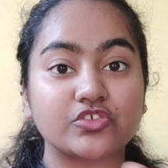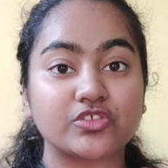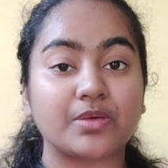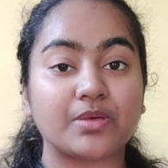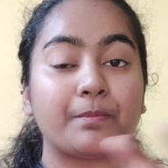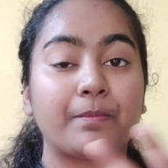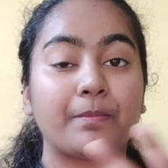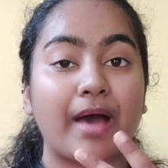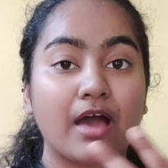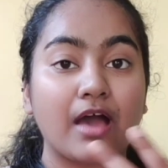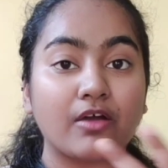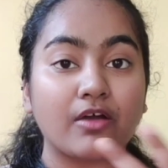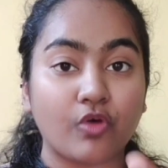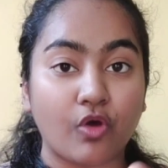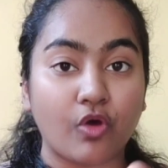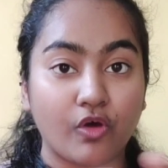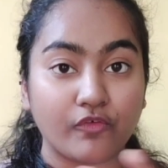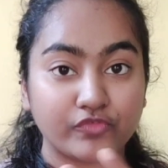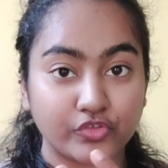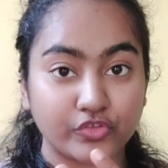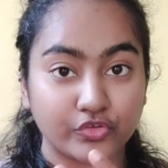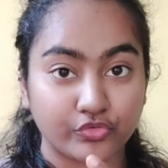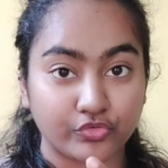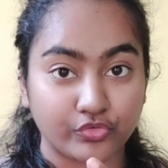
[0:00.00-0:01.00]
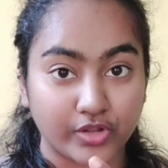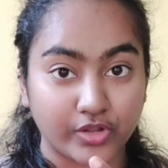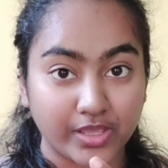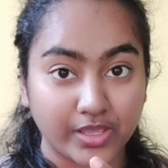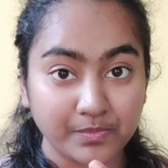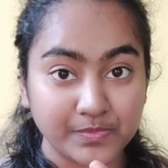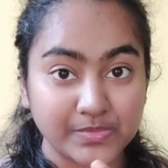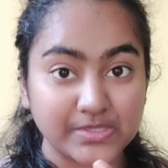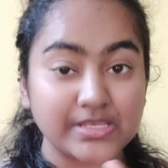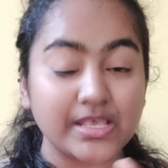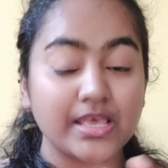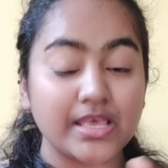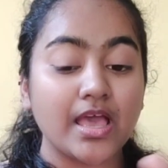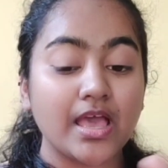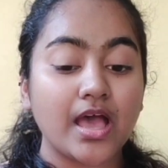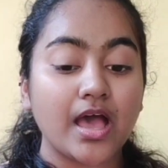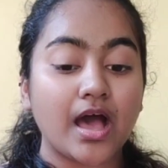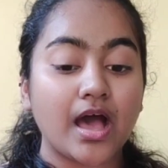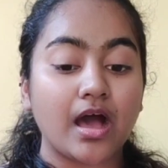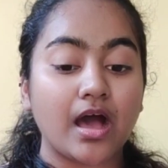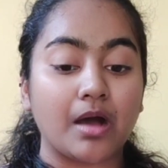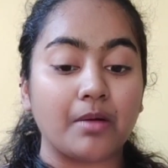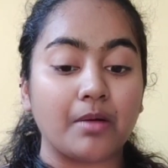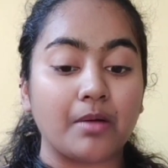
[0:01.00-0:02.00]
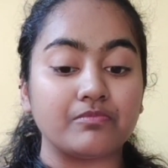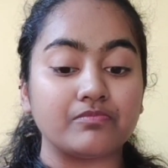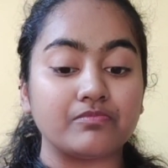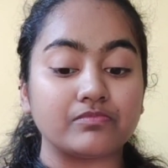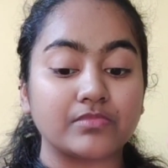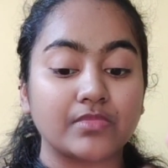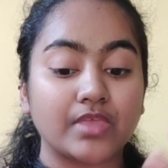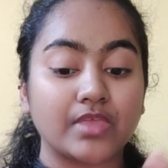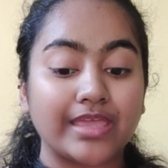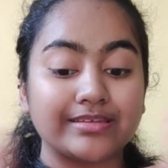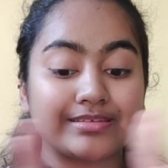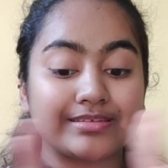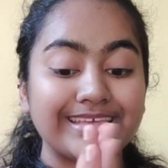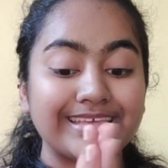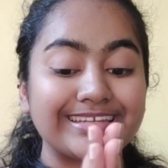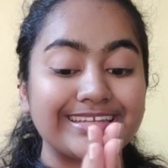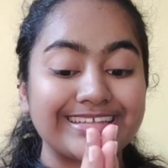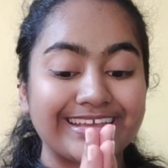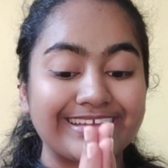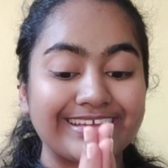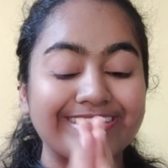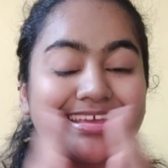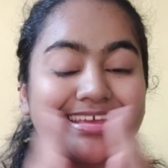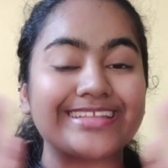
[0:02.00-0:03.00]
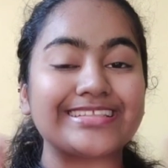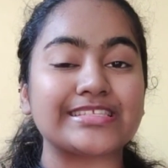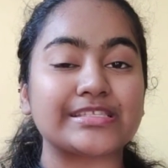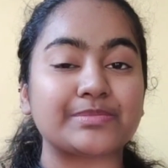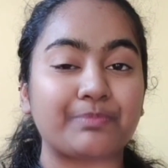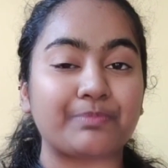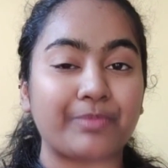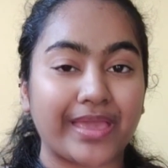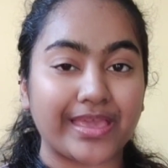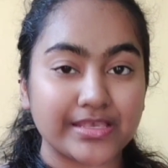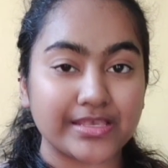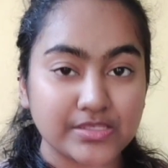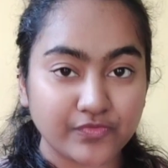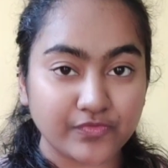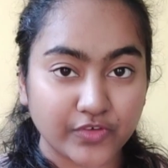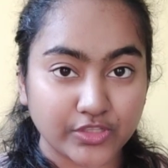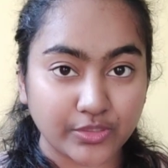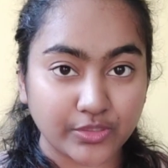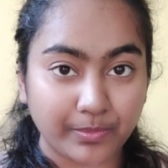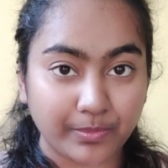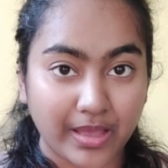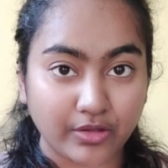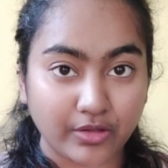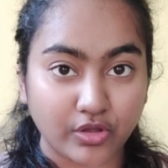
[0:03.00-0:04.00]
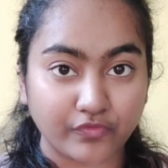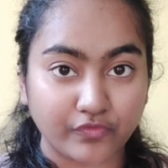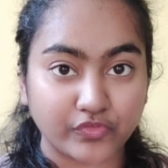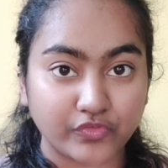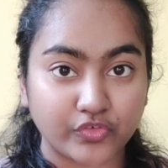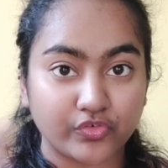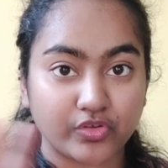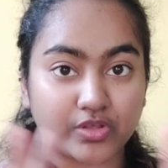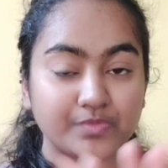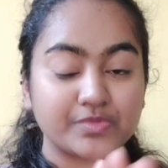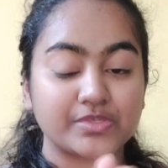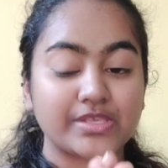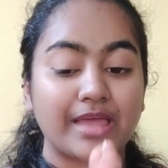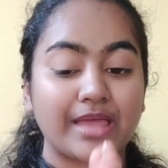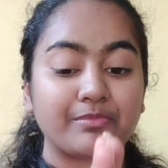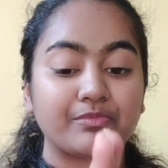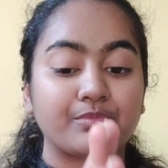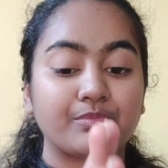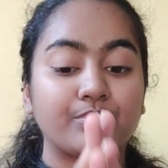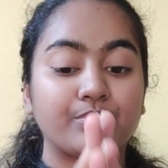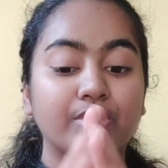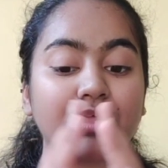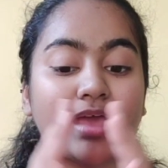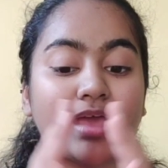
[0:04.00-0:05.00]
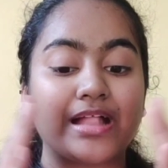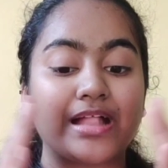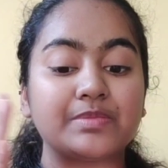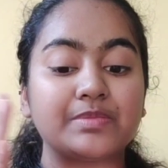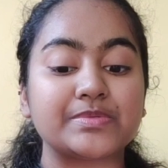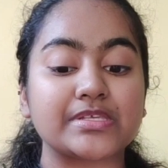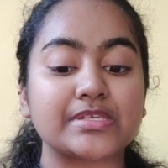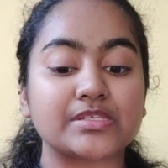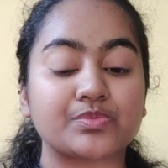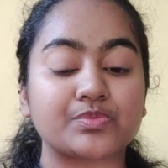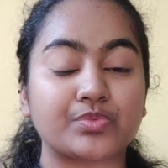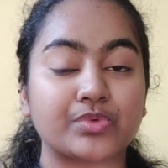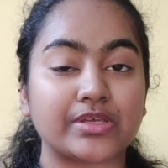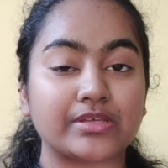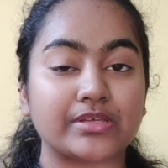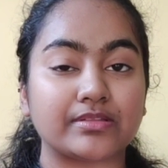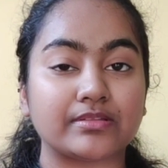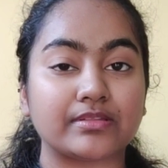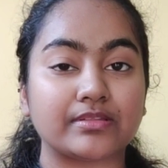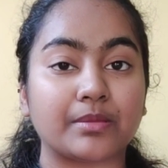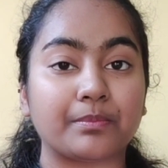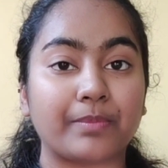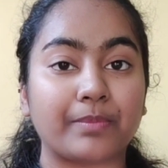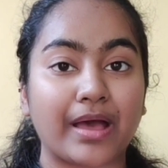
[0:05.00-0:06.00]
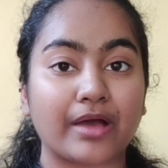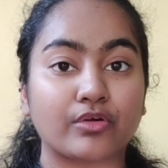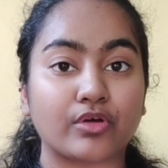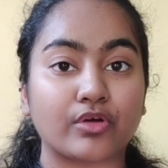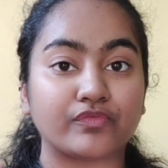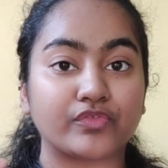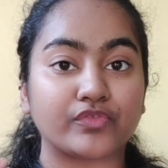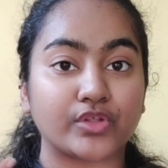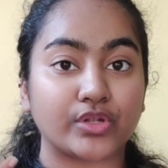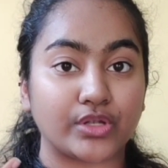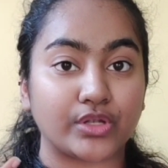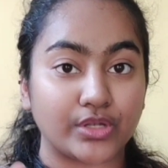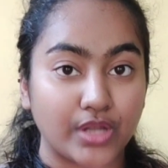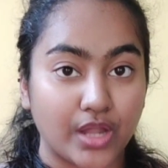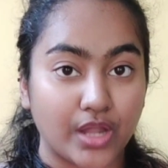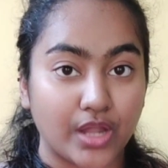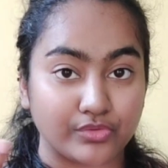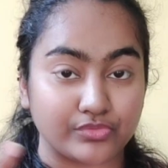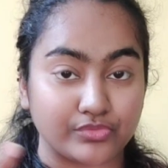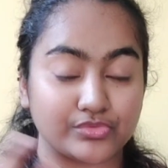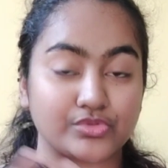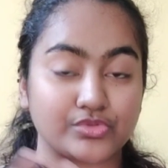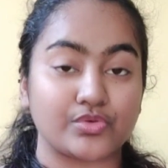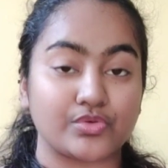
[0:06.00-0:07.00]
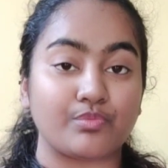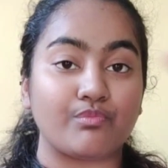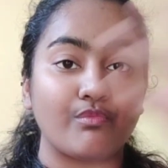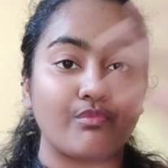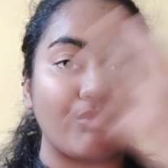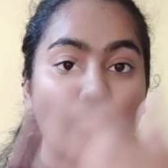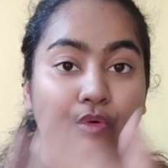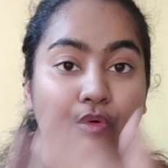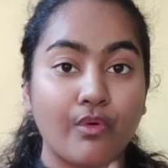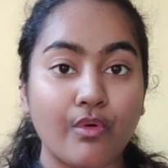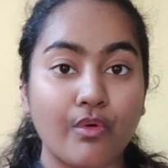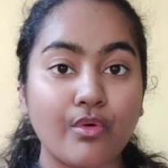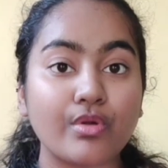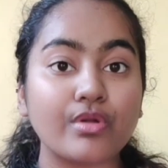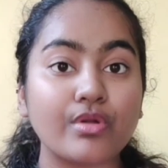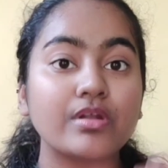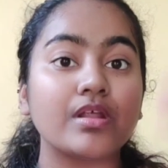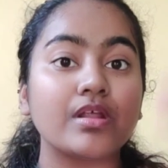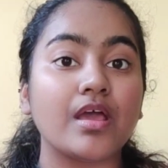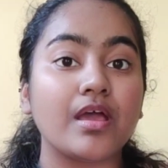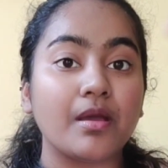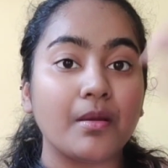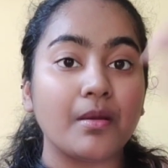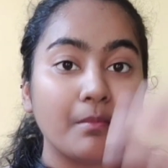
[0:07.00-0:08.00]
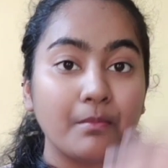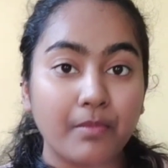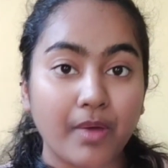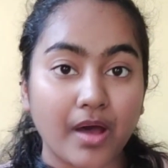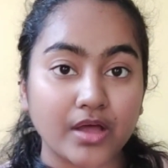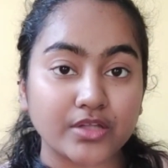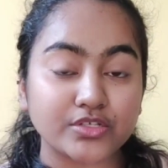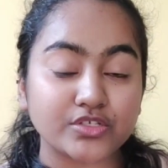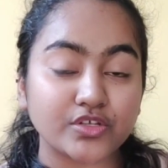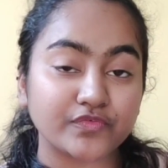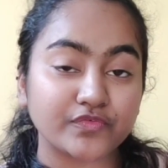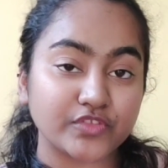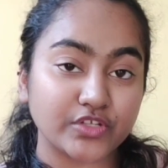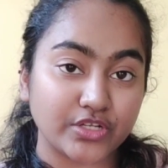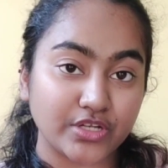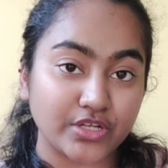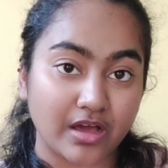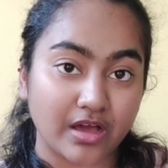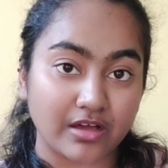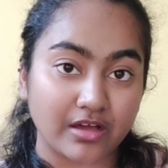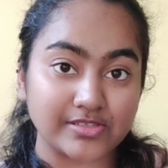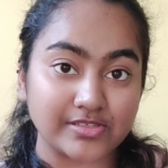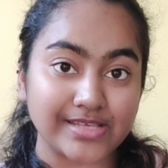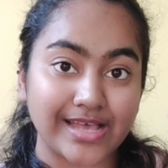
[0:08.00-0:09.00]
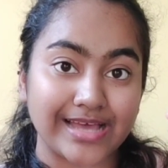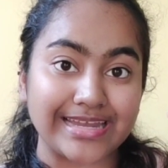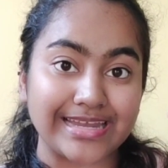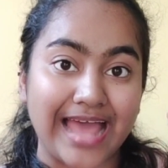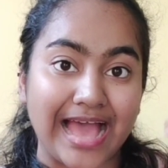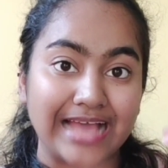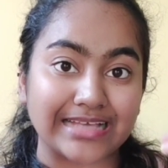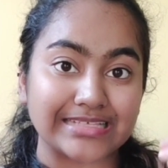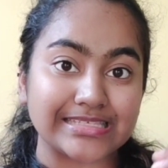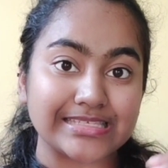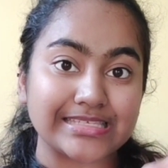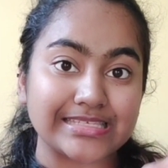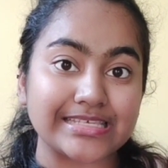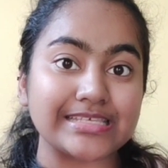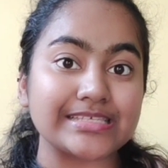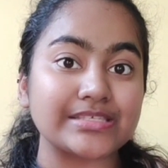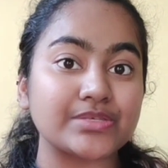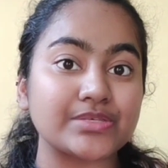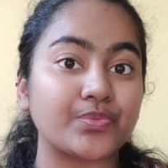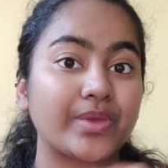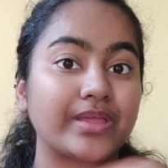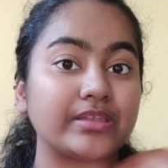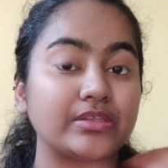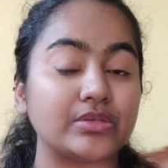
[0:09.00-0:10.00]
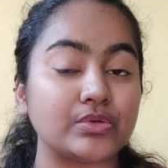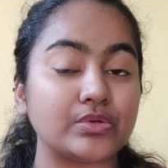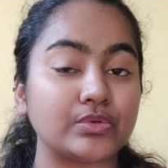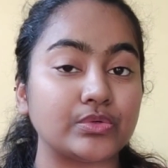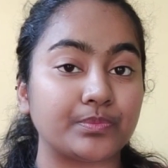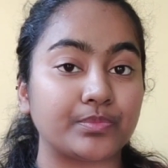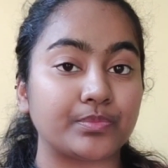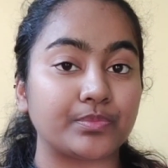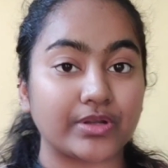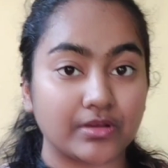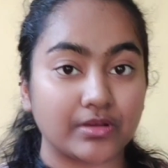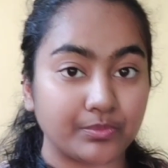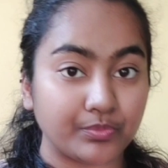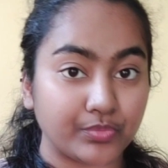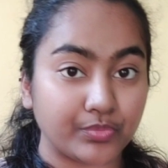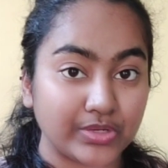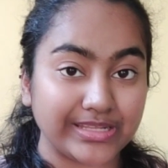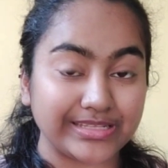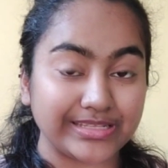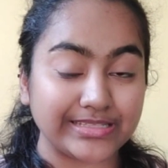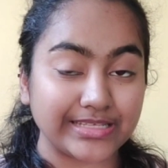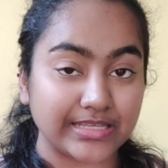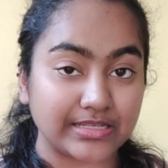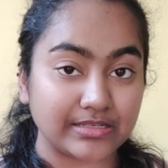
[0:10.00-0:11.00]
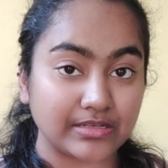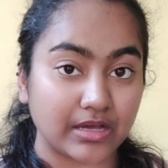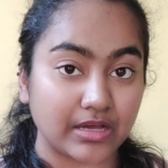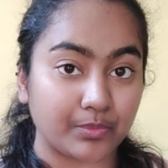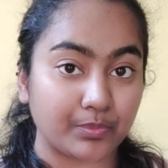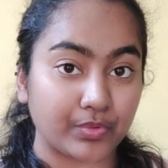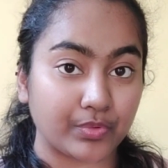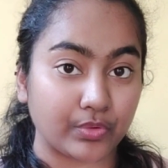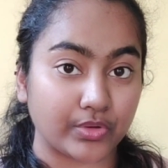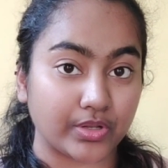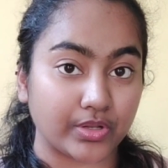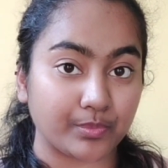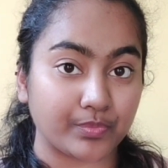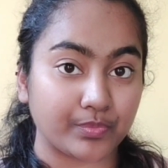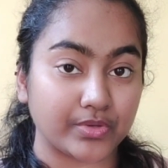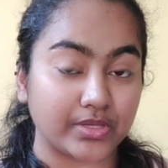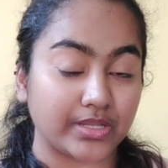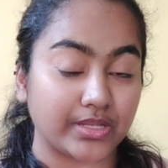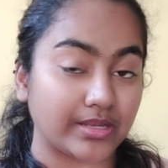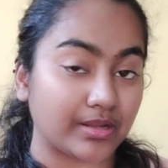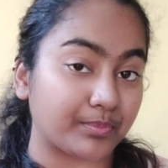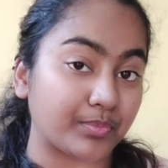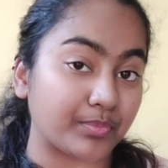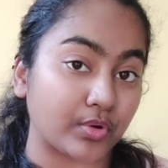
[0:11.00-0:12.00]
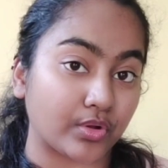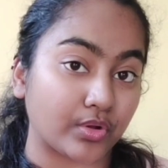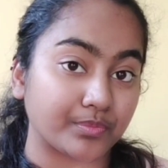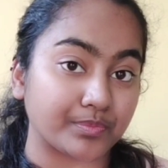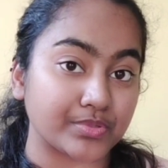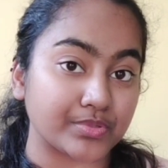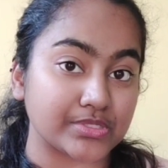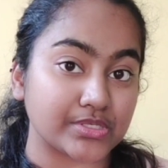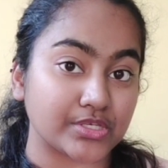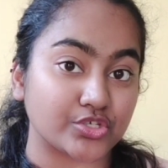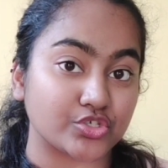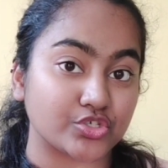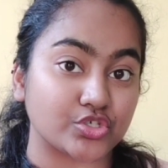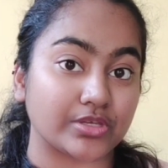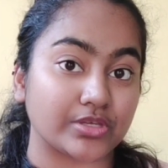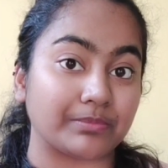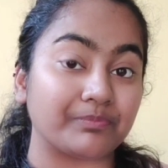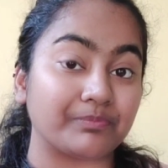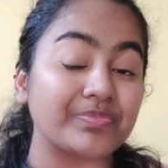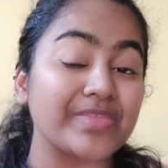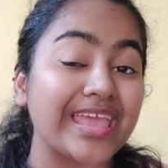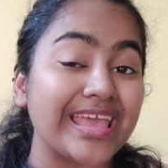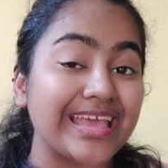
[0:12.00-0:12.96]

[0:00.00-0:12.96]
the back of the ribs. It creates space for the back of the ribs and helps us breathe in the back of the lungs. So more part of the lungs are accessed when you breathe in a prone position.